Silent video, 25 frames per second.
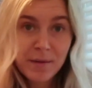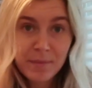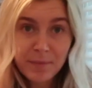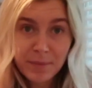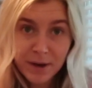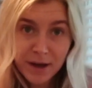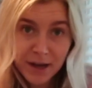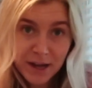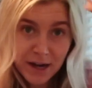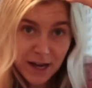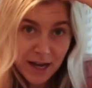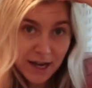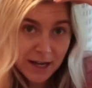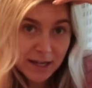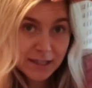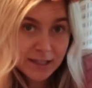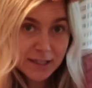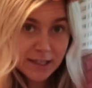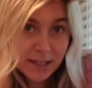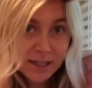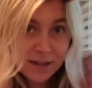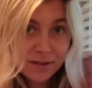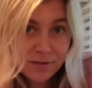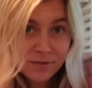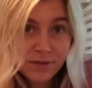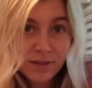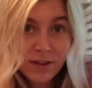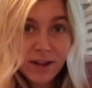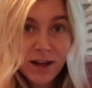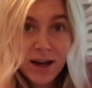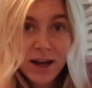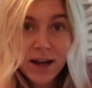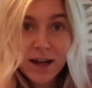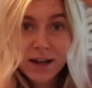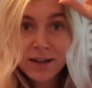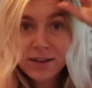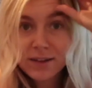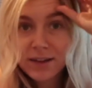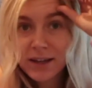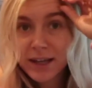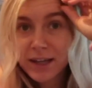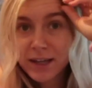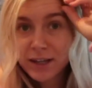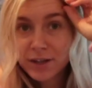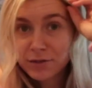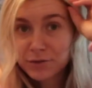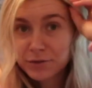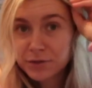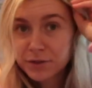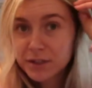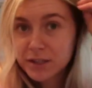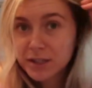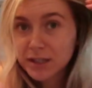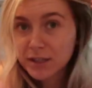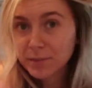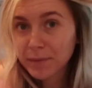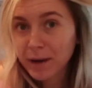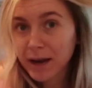but I did vlog like you would see